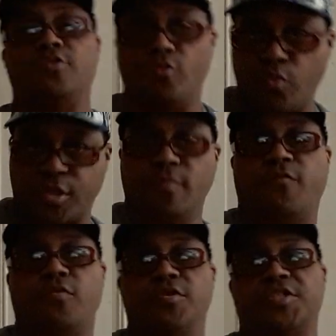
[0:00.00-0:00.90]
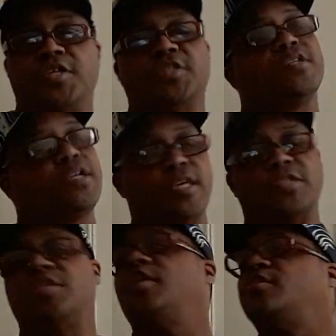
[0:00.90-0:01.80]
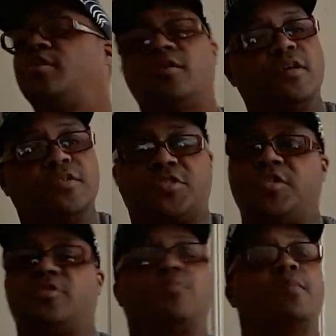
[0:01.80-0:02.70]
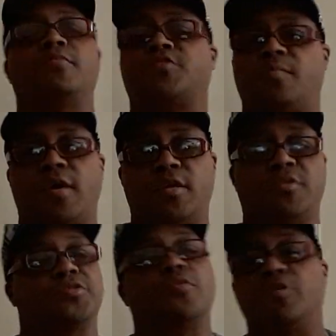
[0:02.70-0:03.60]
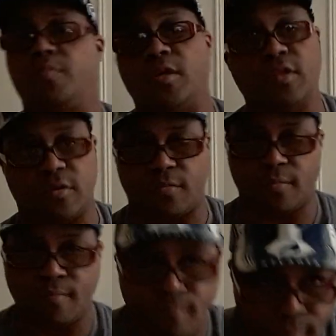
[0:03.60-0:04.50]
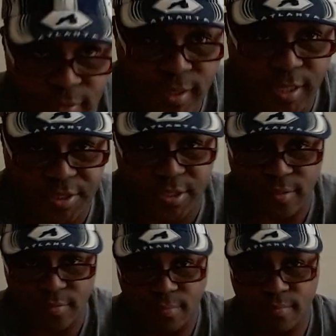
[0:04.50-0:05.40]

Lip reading: You're with them for a season, like they say, and then another season you might be with somebody else or you'll be alone. That's it.